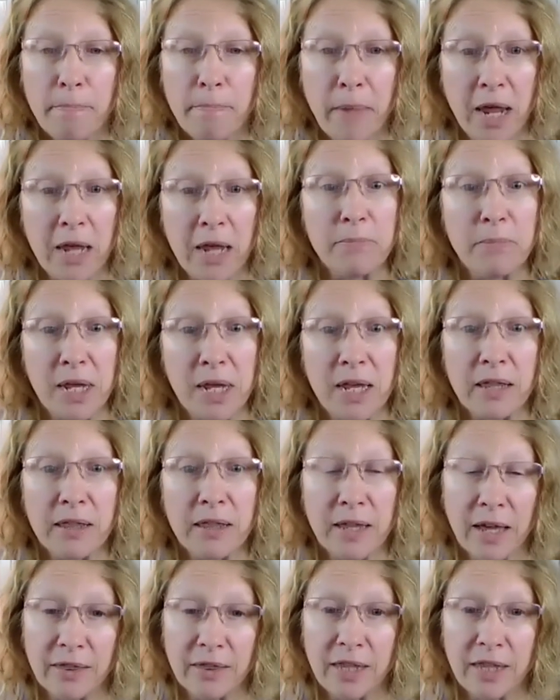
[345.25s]
may be
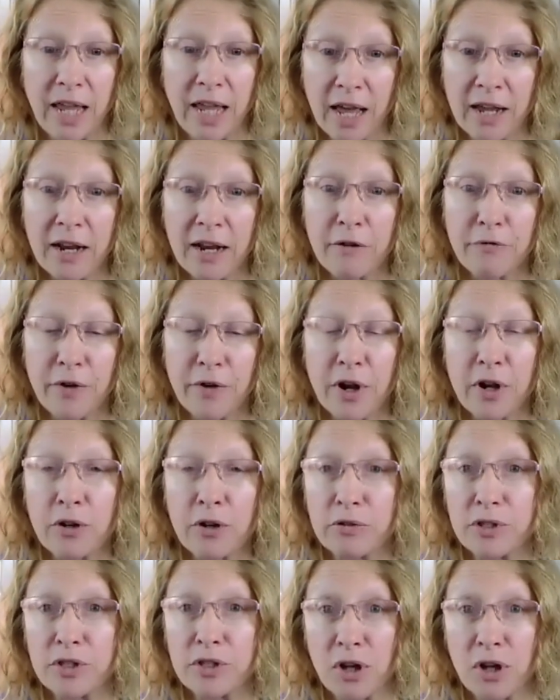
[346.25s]
that the
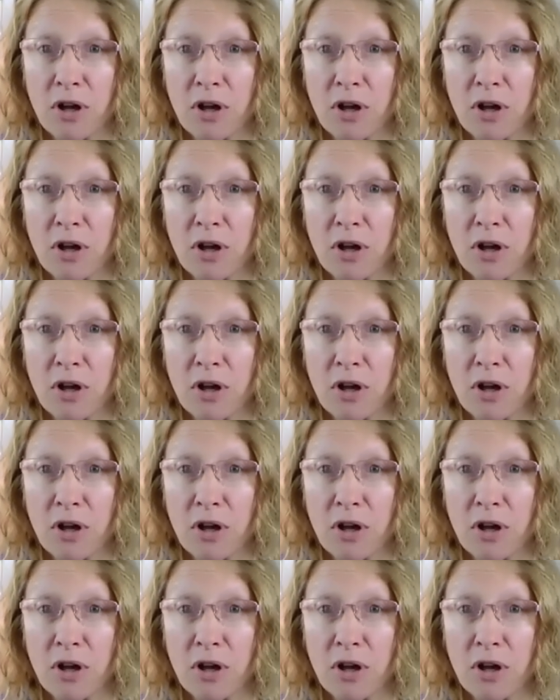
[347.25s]
antifungals